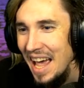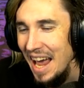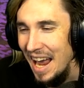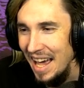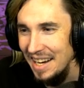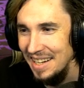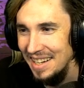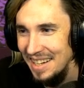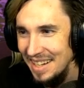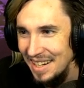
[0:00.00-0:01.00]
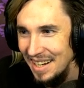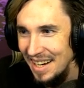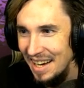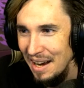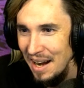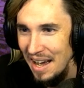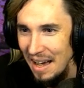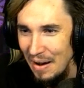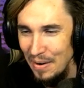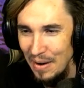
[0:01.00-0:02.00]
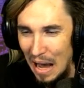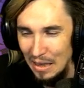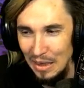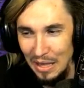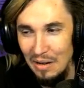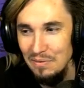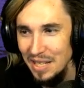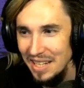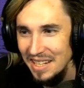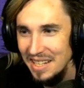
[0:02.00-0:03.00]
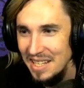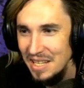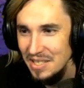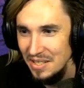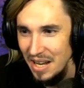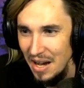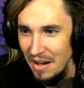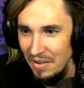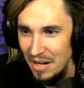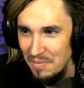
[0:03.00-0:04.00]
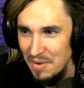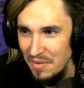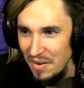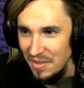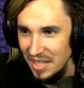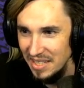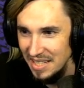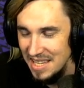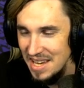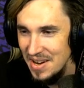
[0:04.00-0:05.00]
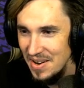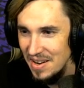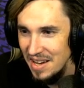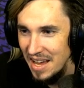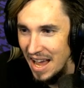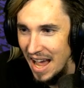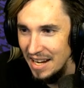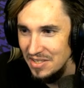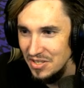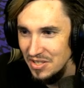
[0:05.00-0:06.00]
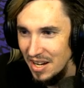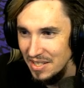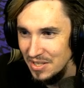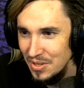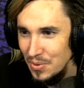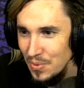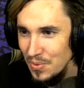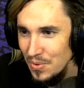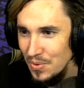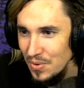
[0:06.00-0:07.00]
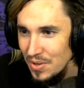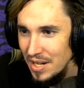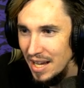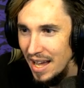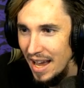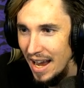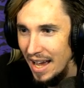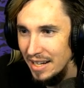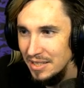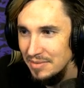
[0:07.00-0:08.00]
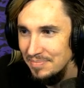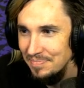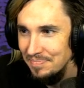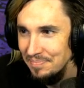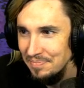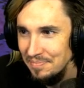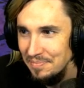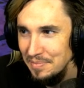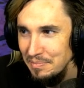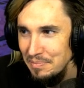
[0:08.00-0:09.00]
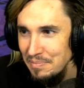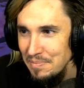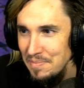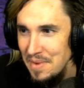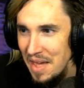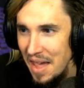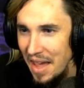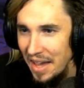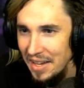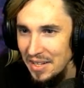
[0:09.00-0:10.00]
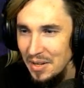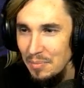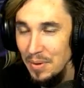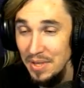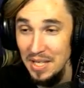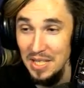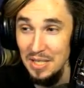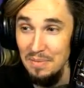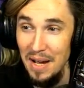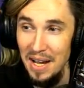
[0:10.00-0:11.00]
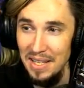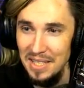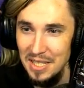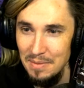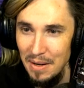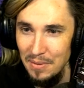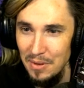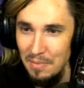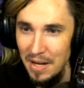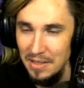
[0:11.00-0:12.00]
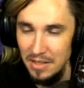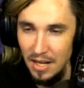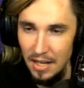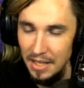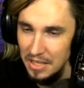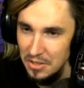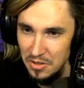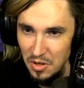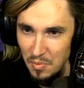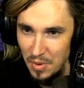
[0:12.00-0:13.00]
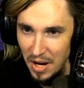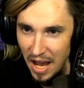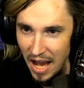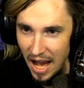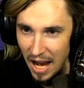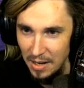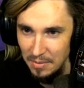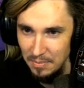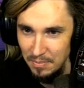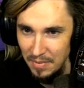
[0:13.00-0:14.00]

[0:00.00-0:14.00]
And uh, I oh, don't know, I loved it. So now I've had to move everything to here, and it's just not as cool, and meh. But this is my this is my room. Like God, that's stupid Anna.